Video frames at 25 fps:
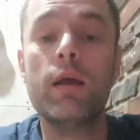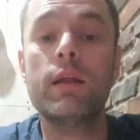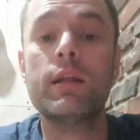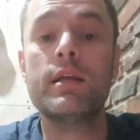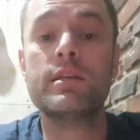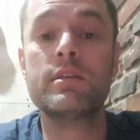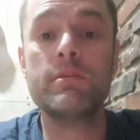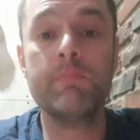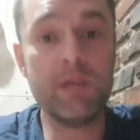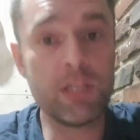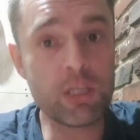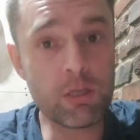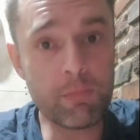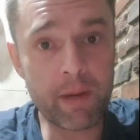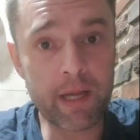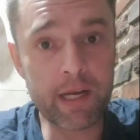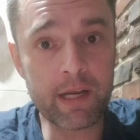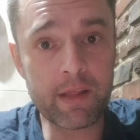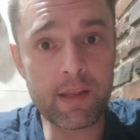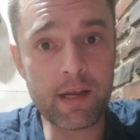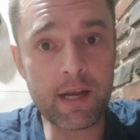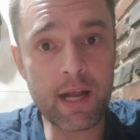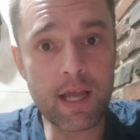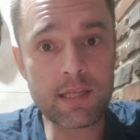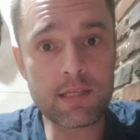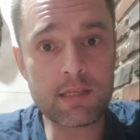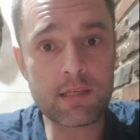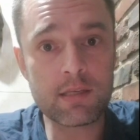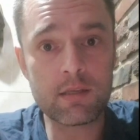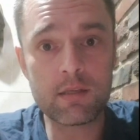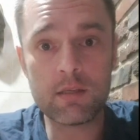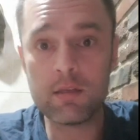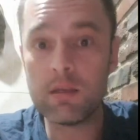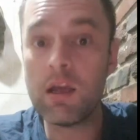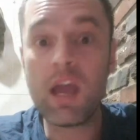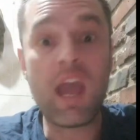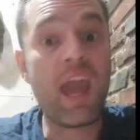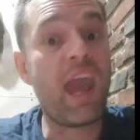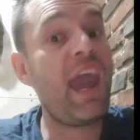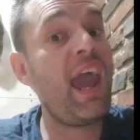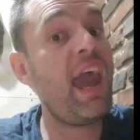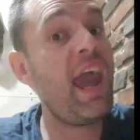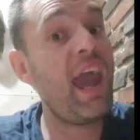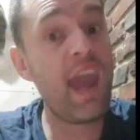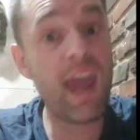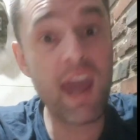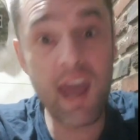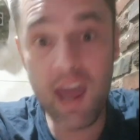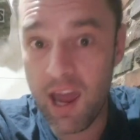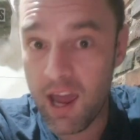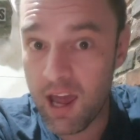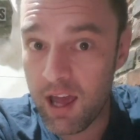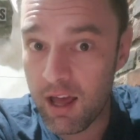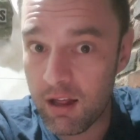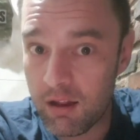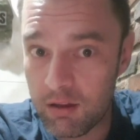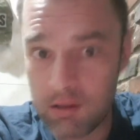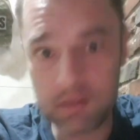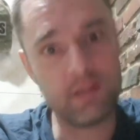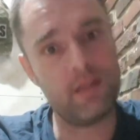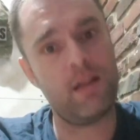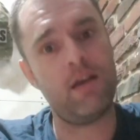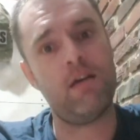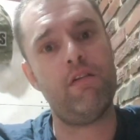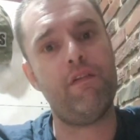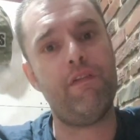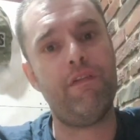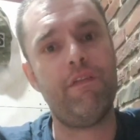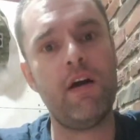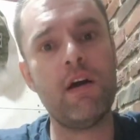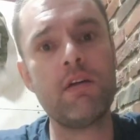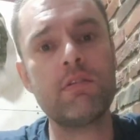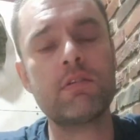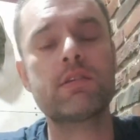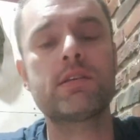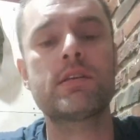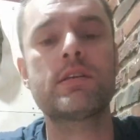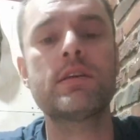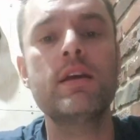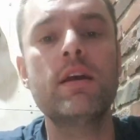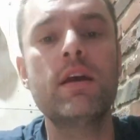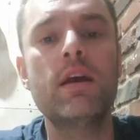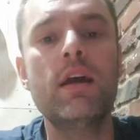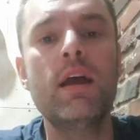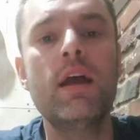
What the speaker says: Does it mean you're better than us? Hell no, folks.